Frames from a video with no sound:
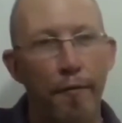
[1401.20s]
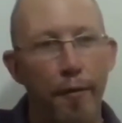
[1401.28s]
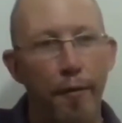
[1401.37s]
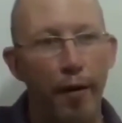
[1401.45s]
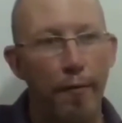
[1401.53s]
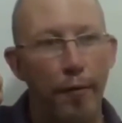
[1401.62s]

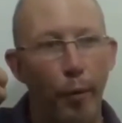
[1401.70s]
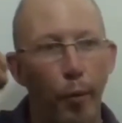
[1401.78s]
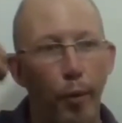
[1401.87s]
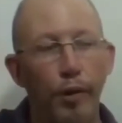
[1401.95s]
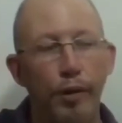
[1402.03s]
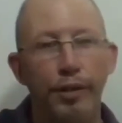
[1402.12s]
the
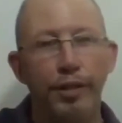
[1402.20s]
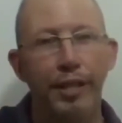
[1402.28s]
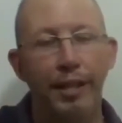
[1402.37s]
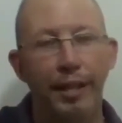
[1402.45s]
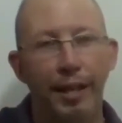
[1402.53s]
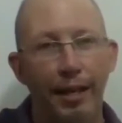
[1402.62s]
words
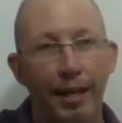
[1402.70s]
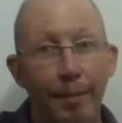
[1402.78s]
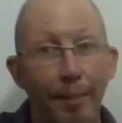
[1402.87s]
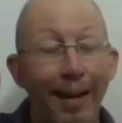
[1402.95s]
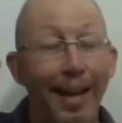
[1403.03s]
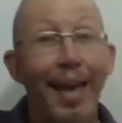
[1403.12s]
in my
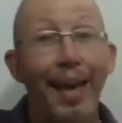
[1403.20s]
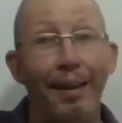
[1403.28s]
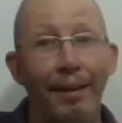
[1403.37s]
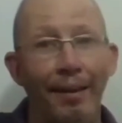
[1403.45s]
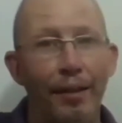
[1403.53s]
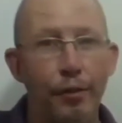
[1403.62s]
head,
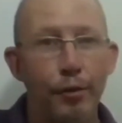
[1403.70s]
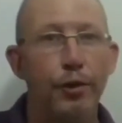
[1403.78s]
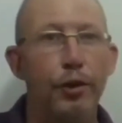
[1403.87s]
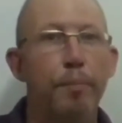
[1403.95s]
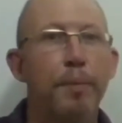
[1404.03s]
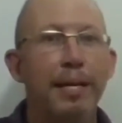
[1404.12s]
and you should
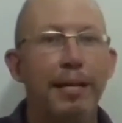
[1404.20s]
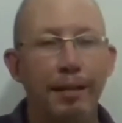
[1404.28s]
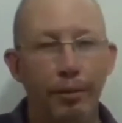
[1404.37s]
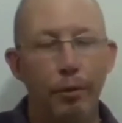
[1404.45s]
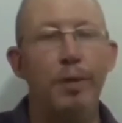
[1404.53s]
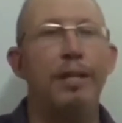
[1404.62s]
be
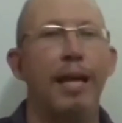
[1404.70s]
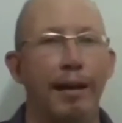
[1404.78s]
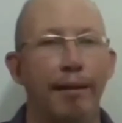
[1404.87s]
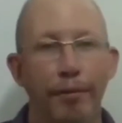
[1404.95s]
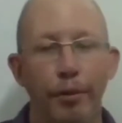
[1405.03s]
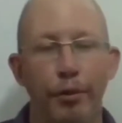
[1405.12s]
doing that.
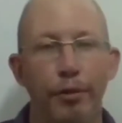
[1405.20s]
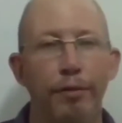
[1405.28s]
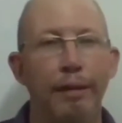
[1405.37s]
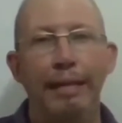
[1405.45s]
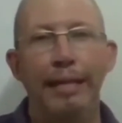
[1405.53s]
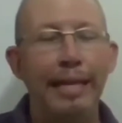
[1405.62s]
You should
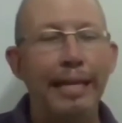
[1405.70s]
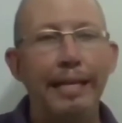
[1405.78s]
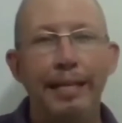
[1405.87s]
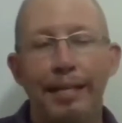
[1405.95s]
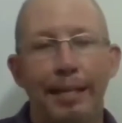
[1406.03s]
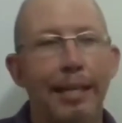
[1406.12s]
eat,
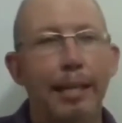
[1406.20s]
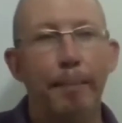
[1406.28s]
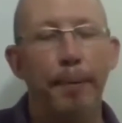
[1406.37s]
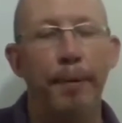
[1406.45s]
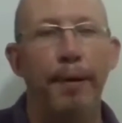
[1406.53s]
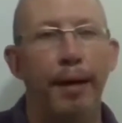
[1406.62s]
sleep,
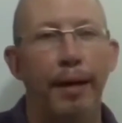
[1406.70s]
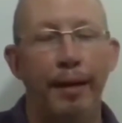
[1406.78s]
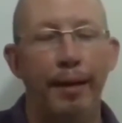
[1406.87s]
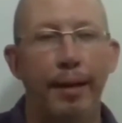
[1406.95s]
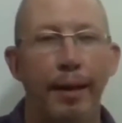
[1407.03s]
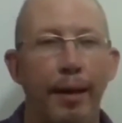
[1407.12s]

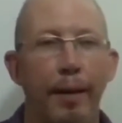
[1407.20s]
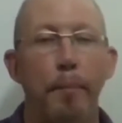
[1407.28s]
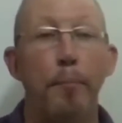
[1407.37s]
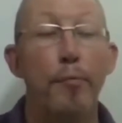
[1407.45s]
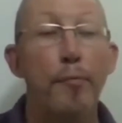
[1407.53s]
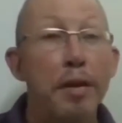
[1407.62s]
and
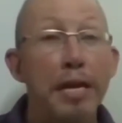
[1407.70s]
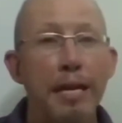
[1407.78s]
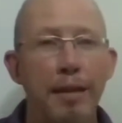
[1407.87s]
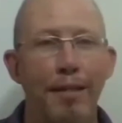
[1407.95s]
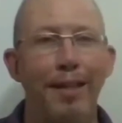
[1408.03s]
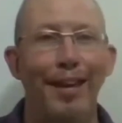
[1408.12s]

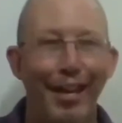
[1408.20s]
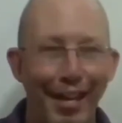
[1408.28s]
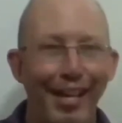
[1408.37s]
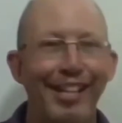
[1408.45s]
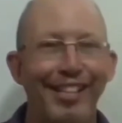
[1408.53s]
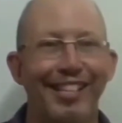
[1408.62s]
breathe
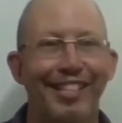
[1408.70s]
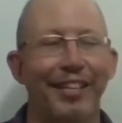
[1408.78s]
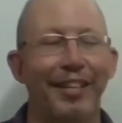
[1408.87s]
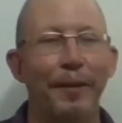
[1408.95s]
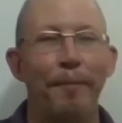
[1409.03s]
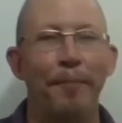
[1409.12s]
English.
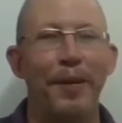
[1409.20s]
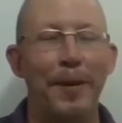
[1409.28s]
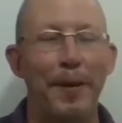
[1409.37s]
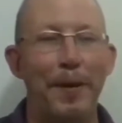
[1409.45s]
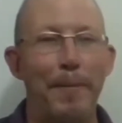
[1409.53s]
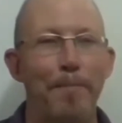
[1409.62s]
And